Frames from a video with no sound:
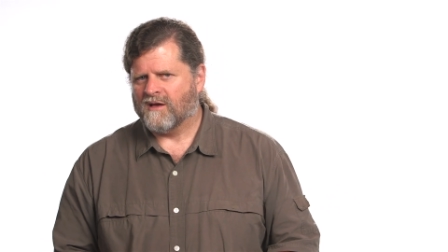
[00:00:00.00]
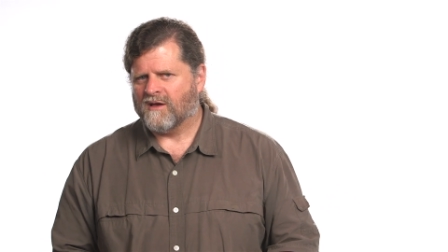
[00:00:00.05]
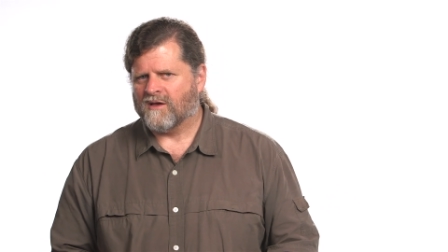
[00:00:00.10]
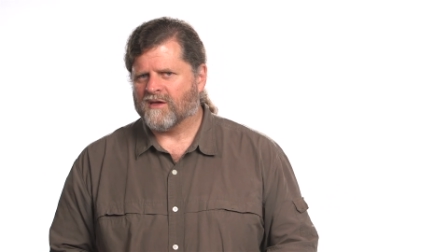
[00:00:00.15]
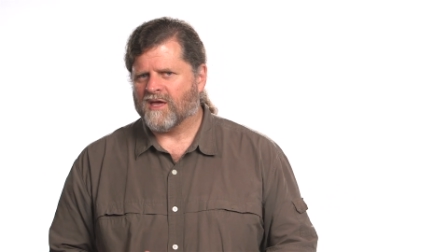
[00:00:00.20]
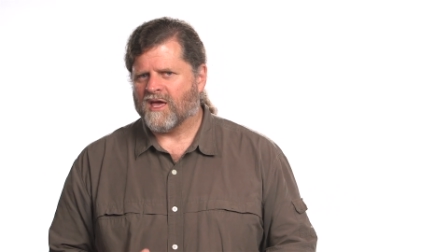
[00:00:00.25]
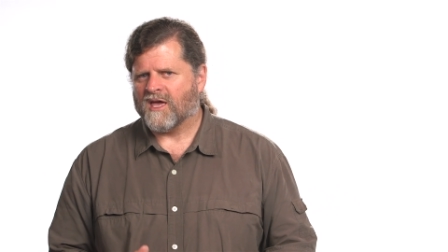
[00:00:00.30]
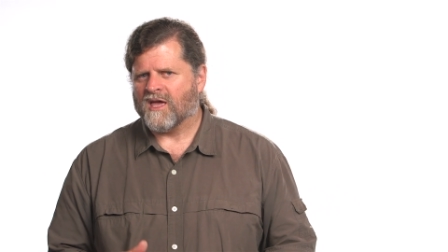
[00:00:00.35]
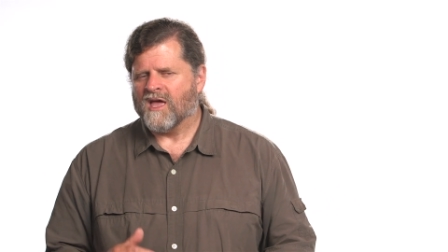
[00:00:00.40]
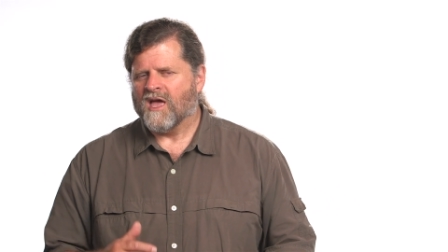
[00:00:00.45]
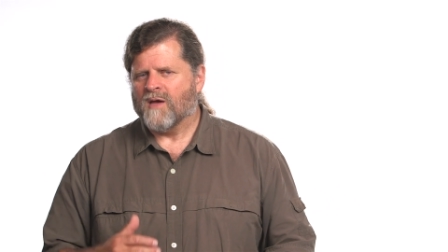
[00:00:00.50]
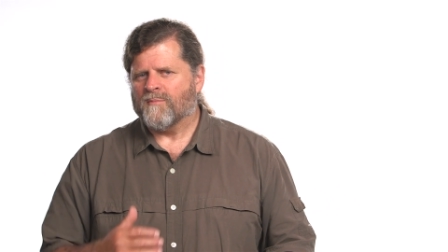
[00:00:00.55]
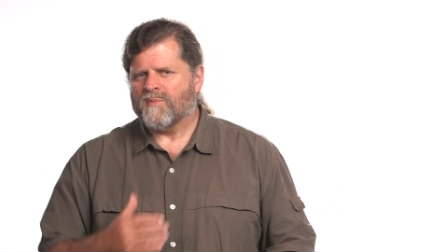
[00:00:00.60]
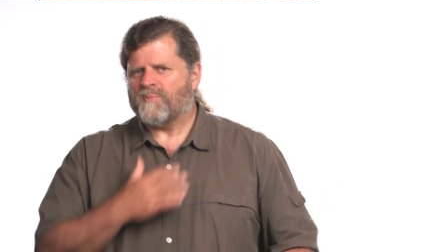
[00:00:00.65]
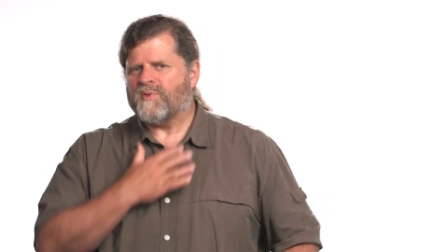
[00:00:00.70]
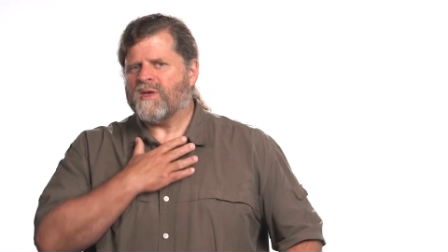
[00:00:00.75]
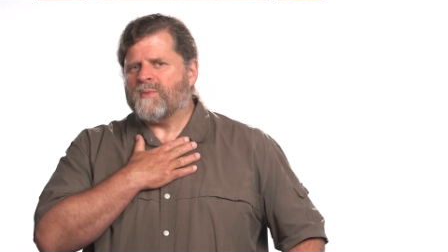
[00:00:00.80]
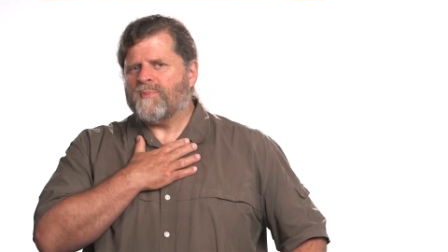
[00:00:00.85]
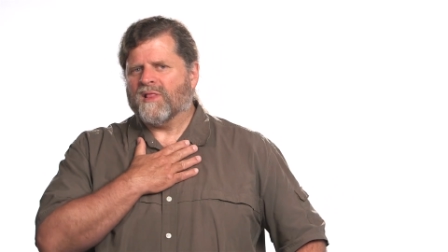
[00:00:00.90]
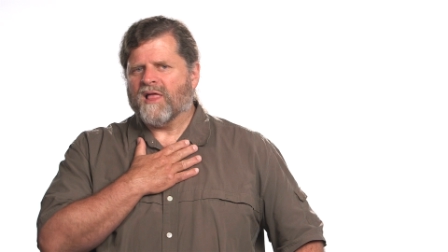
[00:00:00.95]
Okay,
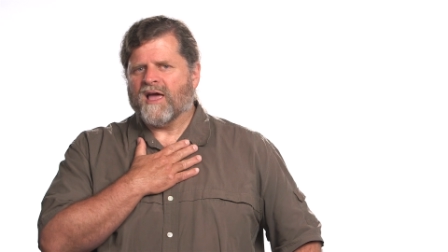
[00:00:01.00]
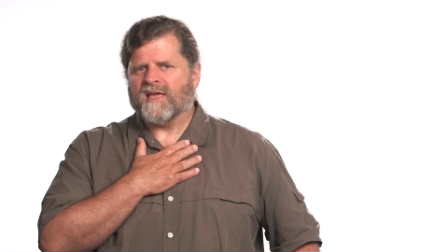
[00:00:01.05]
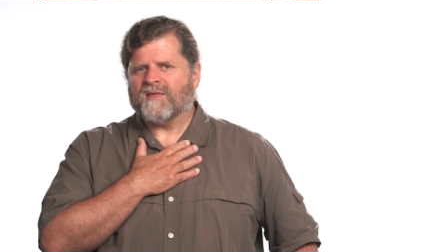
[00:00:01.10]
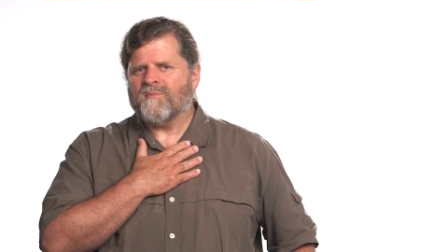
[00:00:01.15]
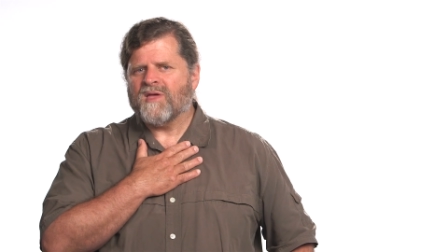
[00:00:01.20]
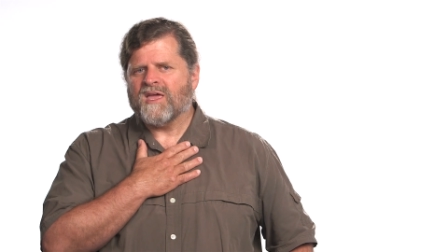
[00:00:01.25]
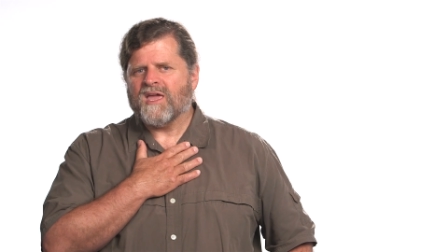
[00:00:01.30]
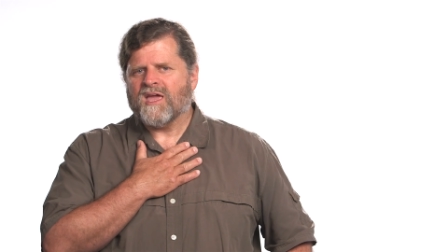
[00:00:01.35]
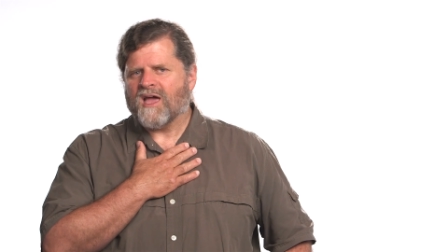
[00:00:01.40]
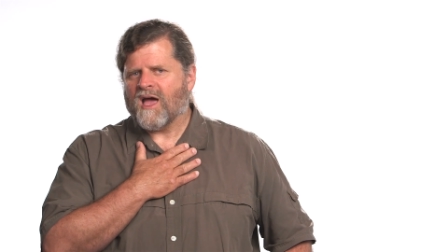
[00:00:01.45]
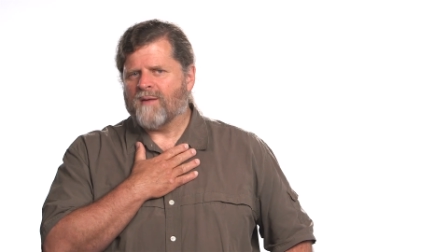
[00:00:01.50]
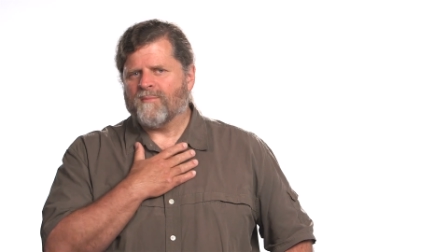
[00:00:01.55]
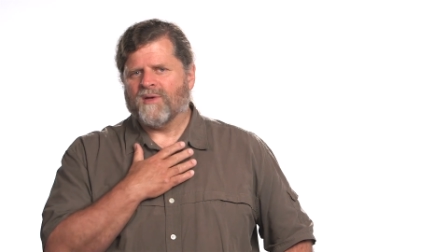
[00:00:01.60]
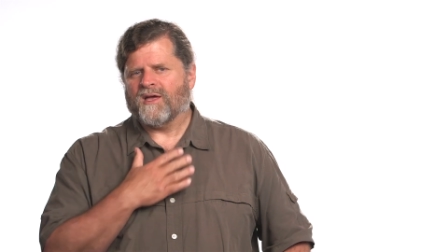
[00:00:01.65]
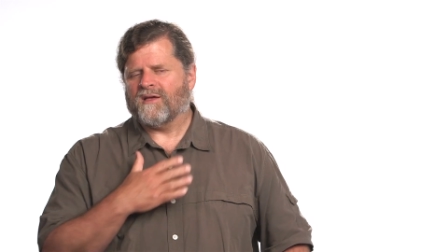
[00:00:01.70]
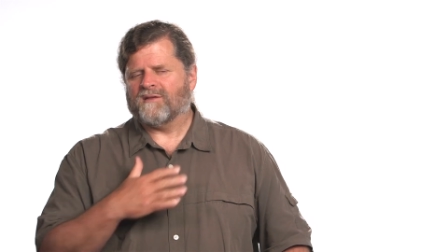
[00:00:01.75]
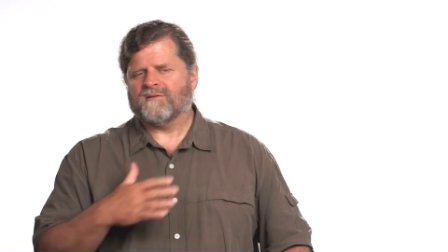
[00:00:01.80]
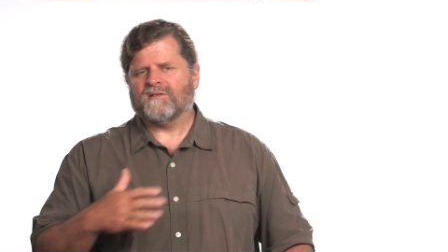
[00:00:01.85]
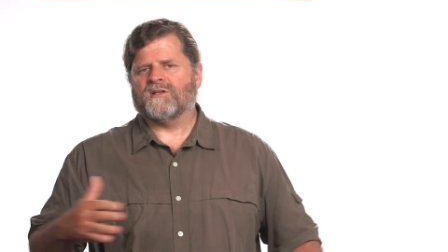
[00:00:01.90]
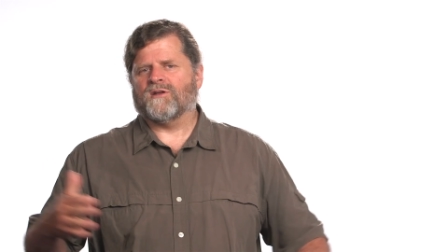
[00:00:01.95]
but people like me, I'm
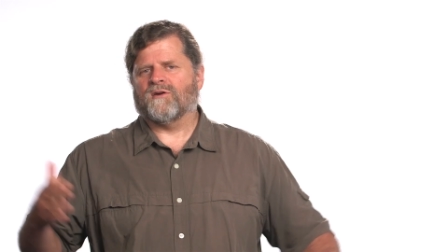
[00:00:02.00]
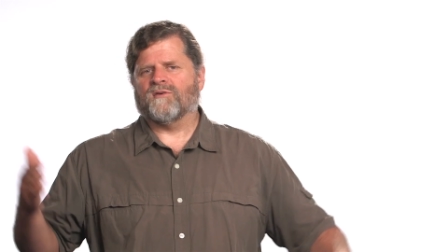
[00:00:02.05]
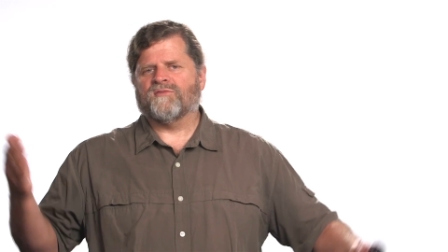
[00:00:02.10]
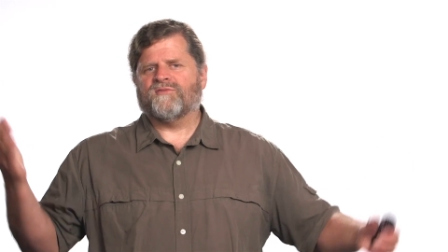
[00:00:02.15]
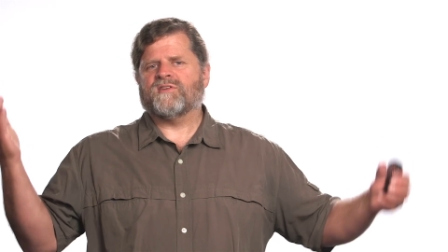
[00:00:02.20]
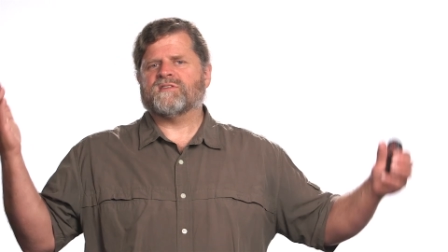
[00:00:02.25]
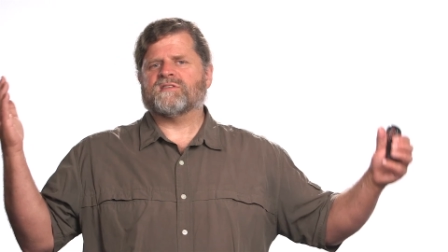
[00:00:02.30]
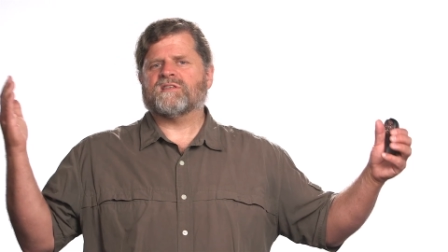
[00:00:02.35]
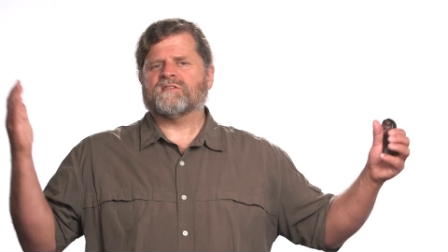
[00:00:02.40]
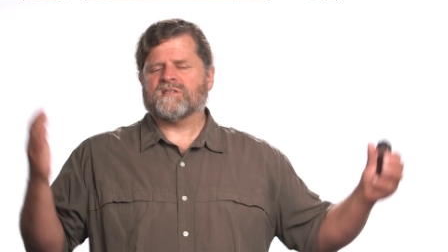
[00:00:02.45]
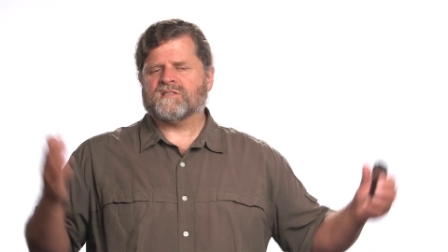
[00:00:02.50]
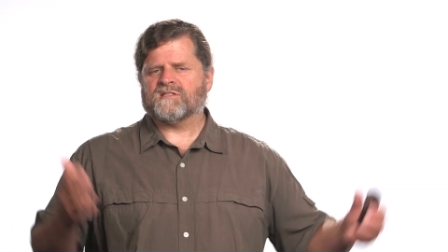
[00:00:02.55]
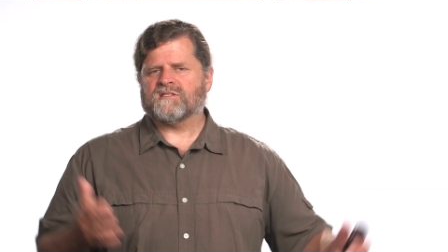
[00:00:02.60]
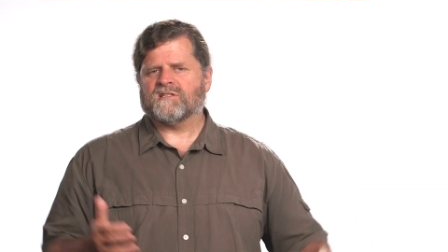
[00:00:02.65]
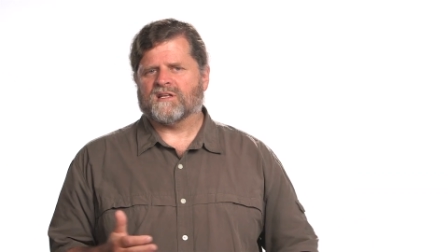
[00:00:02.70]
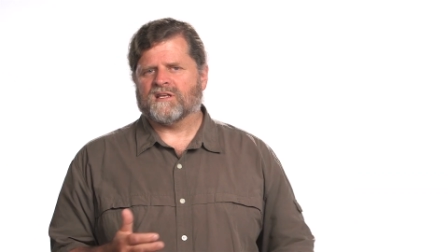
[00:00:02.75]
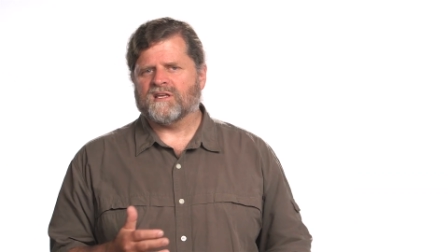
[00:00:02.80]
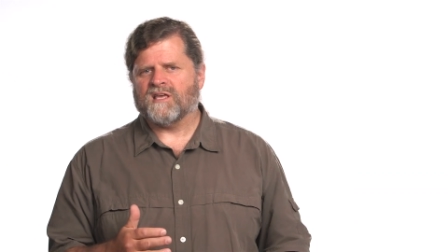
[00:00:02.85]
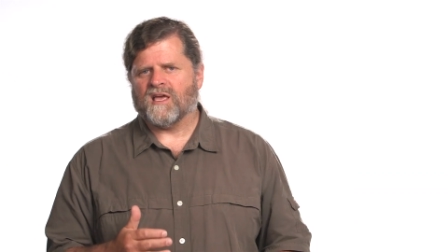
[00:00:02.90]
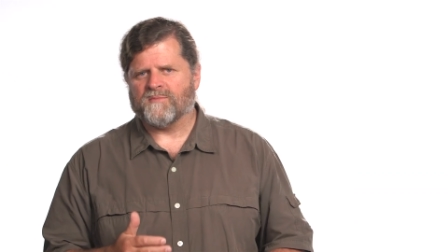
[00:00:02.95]
a you know physicist
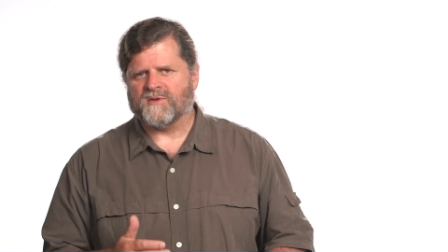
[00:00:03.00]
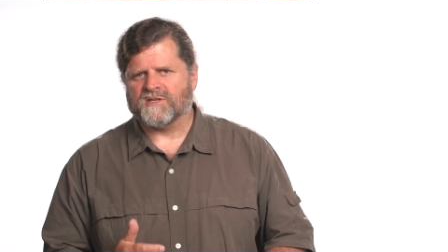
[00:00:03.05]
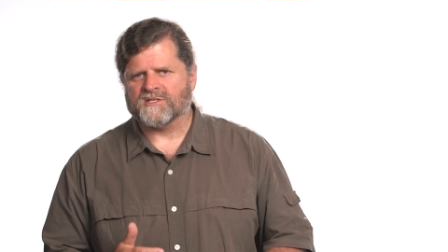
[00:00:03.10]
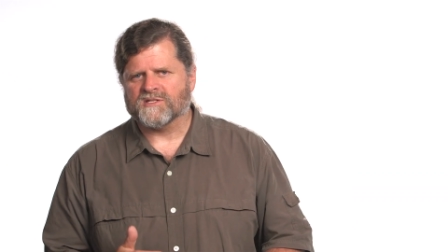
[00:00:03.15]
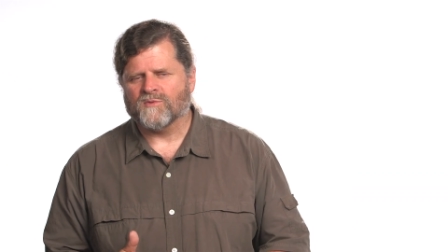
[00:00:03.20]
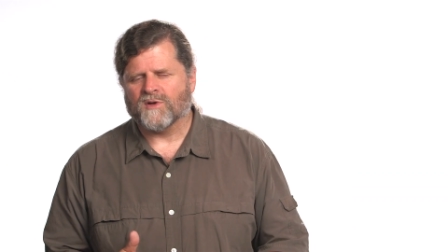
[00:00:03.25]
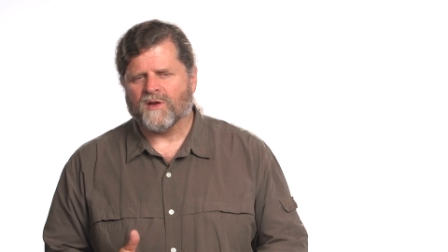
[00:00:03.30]
and a chemist.